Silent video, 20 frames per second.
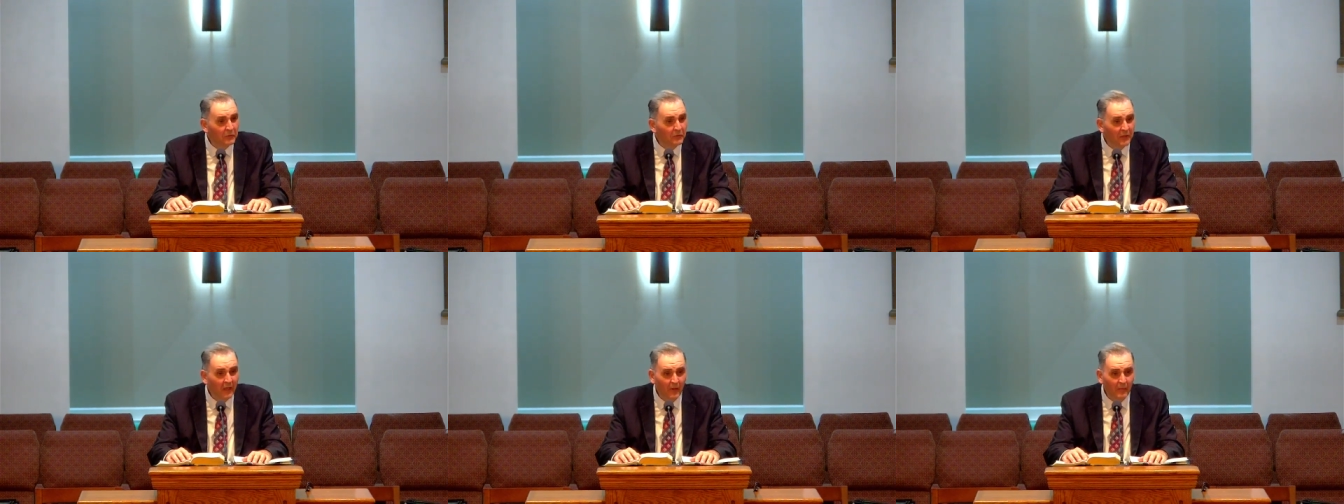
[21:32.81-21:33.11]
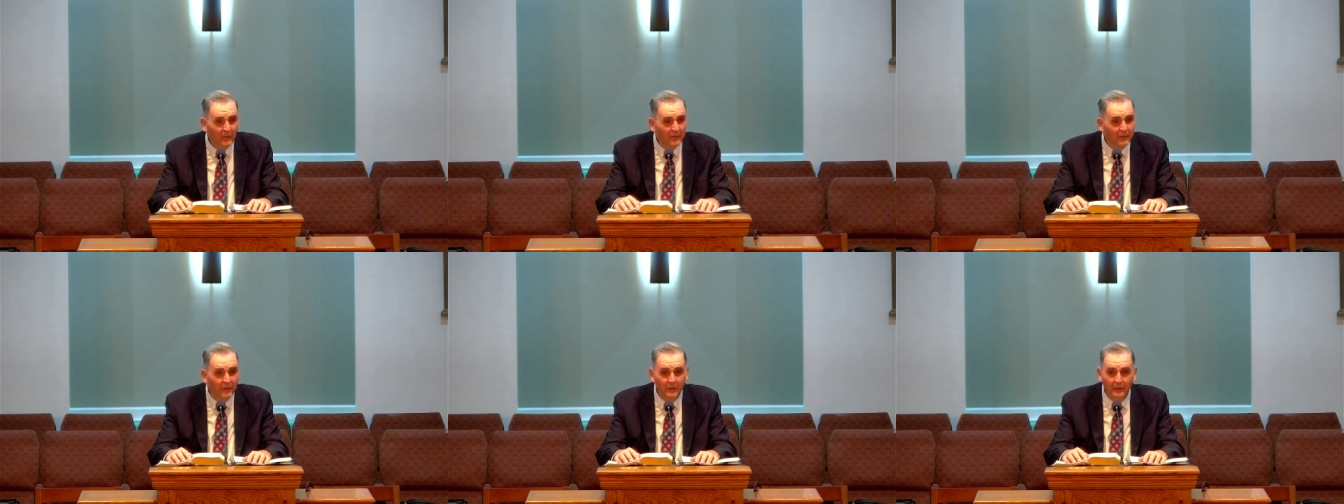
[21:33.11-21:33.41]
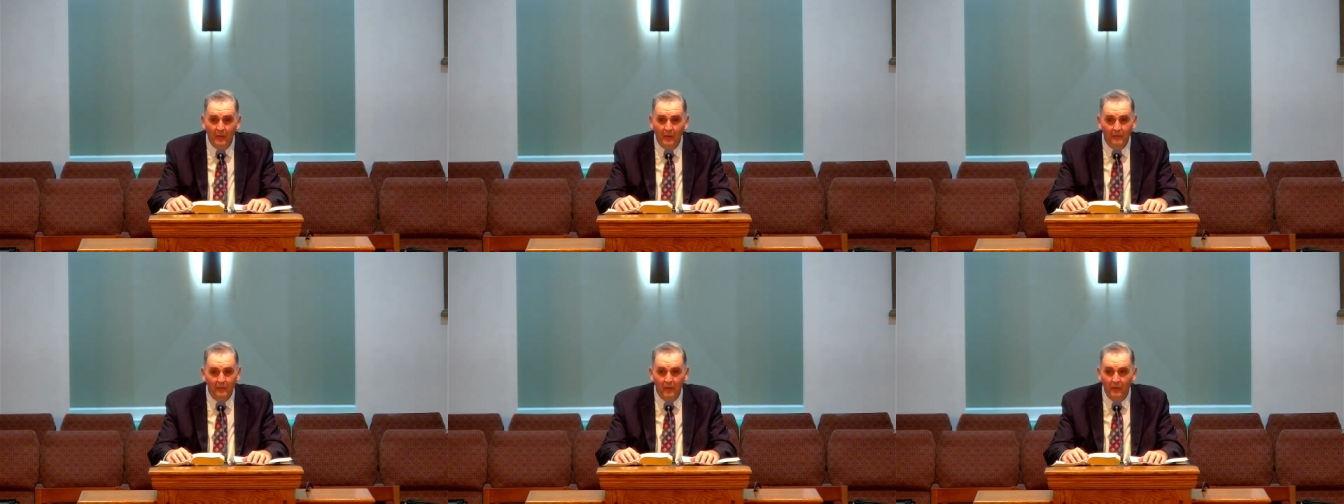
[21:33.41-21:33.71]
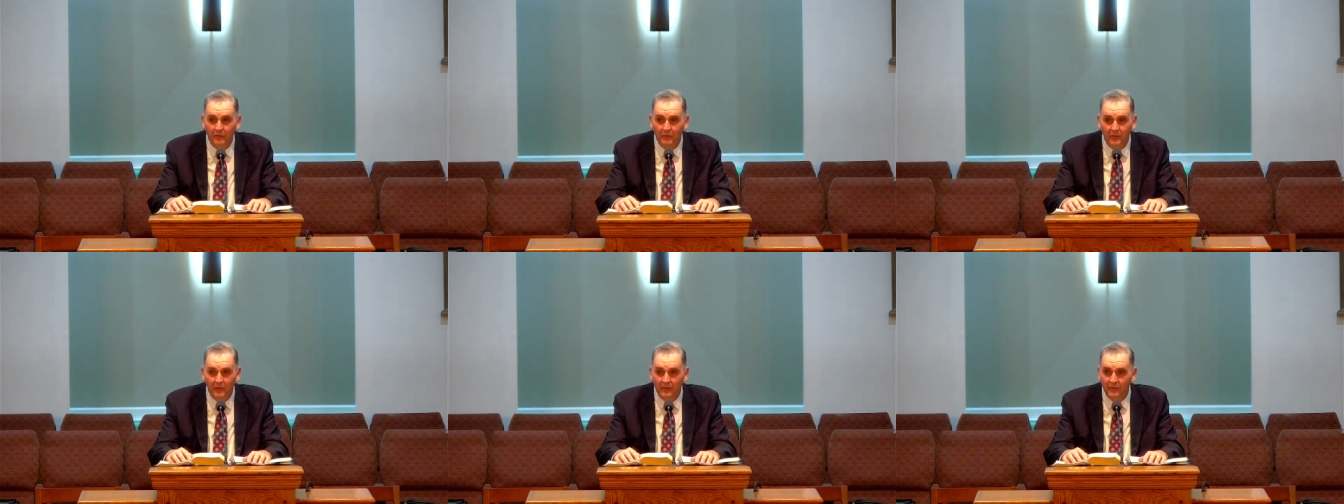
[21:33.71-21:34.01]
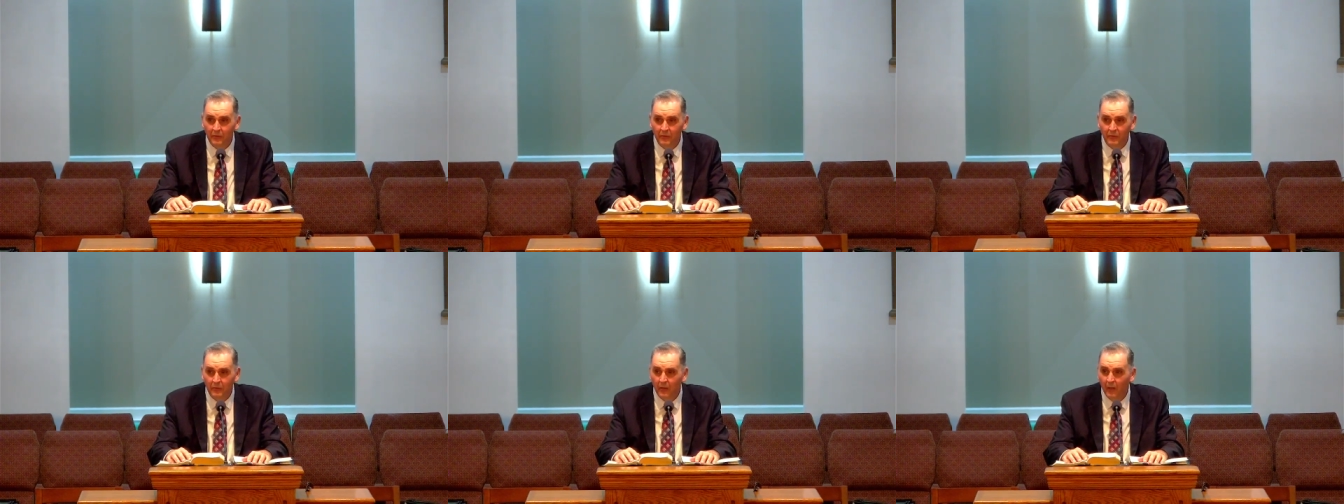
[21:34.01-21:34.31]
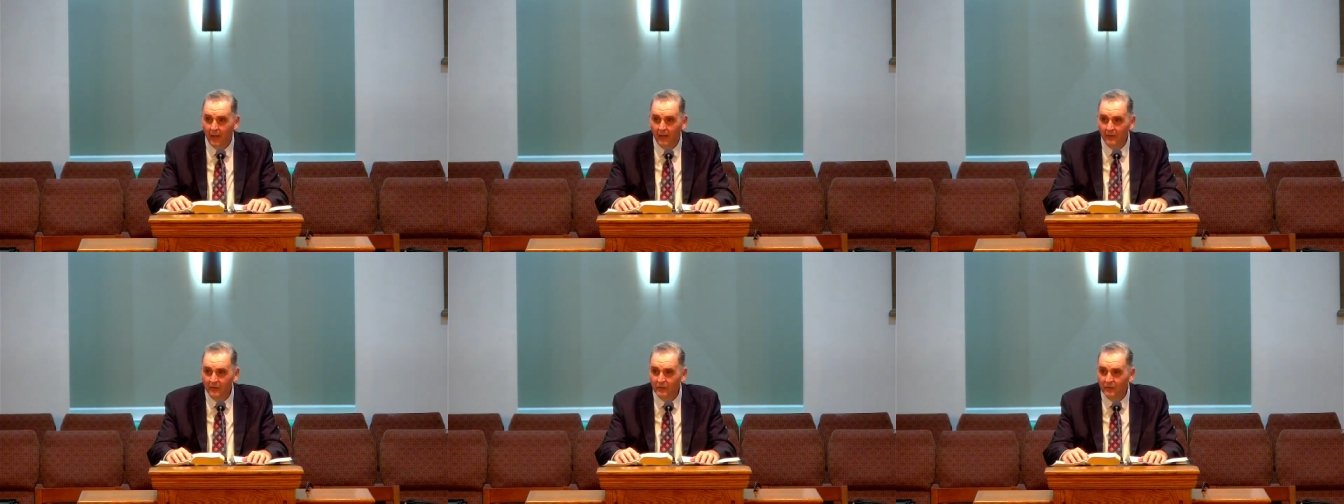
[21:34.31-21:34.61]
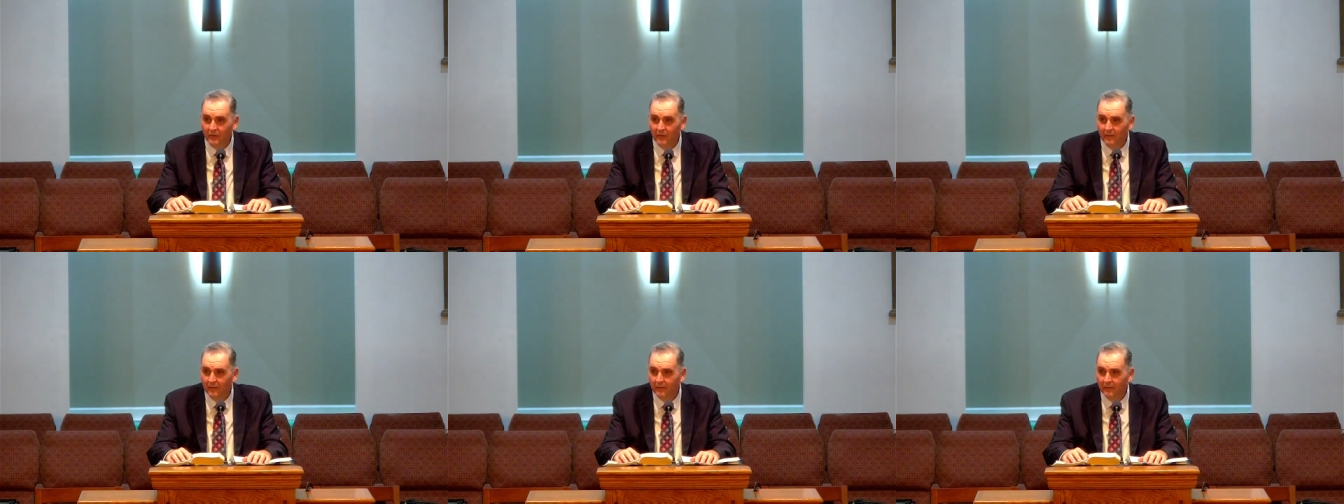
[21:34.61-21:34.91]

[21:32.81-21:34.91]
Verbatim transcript: tell me you don't know Jesus Christ.